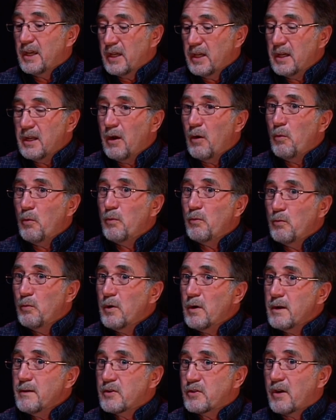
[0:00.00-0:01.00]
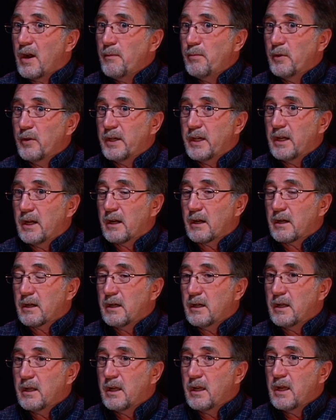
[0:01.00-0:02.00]
you know, we're in trouble here.
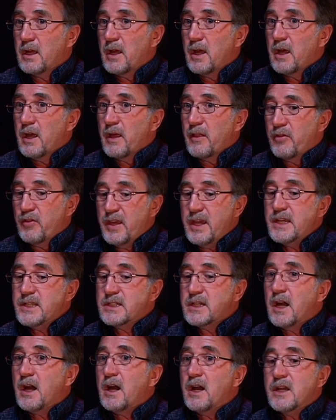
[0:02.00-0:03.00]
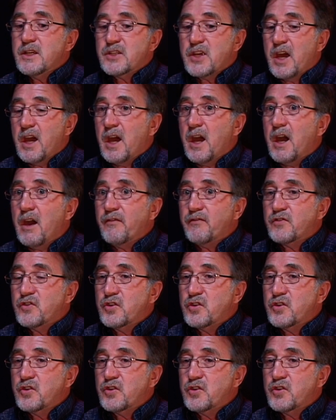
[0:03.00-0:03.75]
These guys have